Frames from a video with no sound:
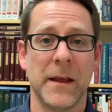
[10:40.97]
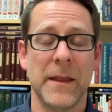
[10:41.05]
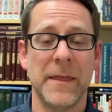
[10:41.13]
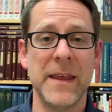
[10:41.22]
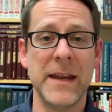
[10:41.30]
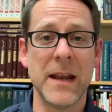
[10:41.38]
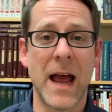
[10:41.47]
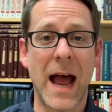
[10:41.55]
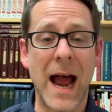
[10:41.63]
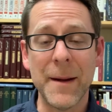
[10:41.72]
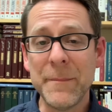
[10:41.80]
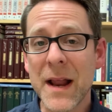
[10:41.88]
then
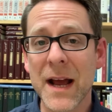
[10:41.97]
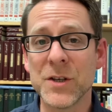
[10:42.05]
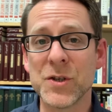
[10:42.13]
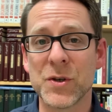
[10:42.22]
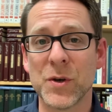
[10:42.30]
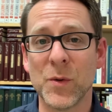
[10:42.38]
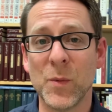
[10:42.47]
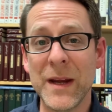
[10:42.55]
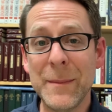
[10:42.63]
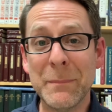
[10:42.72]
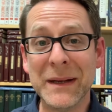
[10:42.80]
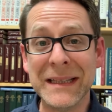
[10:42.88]
I'm not sure we
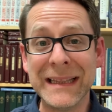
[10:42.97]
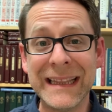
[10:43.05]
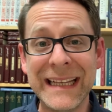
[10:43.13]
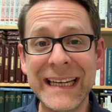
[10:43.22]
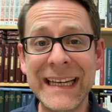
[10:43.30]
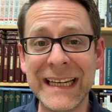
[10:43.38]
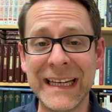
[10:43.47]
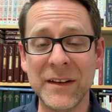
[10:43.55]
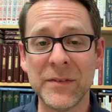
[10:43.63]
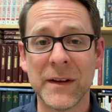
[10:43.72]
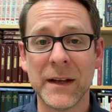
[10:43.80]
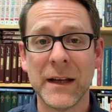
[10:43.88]

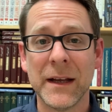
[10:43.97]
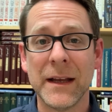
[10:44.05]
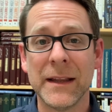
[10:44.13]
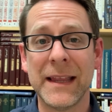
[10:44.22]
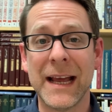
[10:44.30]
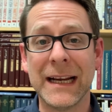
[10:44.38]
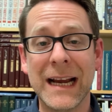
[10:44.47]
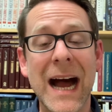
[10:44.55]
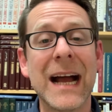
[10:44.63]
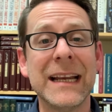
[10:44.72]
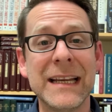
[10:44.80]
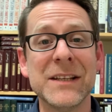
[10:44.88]
believe that
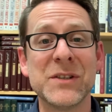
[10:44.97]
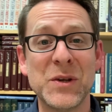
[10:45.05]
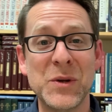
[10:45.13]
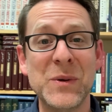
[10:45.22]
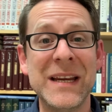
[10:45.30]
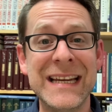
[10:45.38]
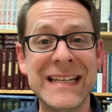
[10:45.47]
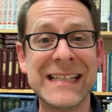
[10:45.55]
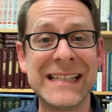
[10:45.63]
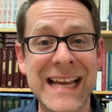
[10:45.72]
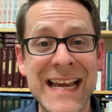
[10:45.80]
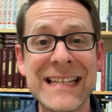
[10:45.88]
God is who he
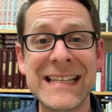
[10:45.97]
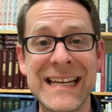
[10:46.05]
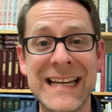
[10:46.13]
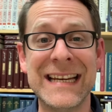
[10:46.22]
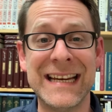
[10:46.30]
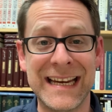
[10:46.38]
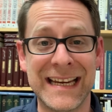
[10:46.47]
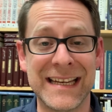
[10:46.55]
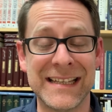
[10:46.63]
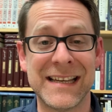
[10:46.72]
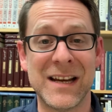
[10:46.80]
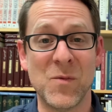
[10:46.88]
says he
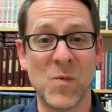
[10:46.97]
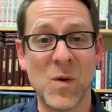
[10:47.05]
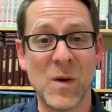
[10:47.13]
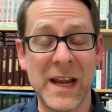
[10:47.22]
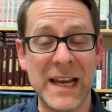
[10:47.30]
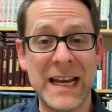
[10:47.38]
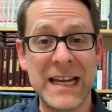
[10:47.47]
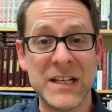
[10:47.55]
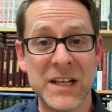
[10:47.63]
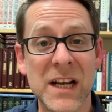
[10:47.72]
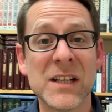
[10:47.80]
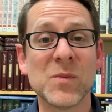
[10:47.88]
is, and he
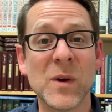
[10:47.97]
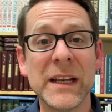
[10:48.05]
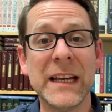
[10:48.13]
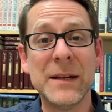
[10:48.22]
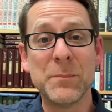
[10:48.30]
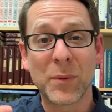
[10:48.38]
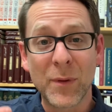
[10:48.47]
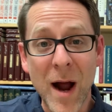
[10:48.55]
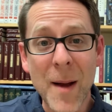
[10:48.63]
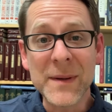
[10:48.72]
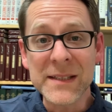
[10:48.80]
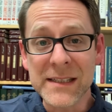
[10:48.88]
does what he
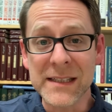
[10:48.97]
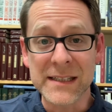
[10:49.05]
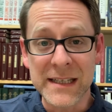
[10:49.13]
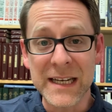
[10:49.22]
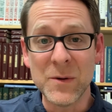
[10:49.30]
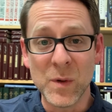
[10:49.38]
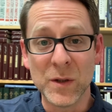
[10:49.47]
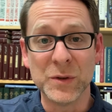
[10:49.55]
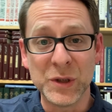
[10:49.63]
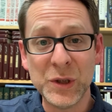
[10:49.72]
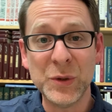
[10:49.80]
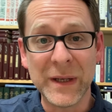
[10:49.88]
promises he will
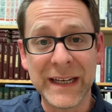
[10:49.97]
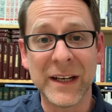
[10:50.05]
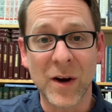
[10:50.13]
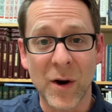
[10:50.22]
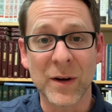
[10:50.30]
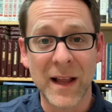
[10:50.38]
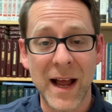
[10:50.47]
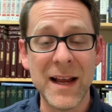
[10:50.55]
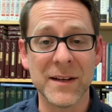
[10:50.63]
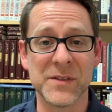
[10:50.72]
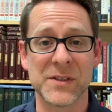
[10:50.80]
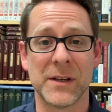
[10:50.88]
do in our
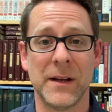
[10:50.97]
lives.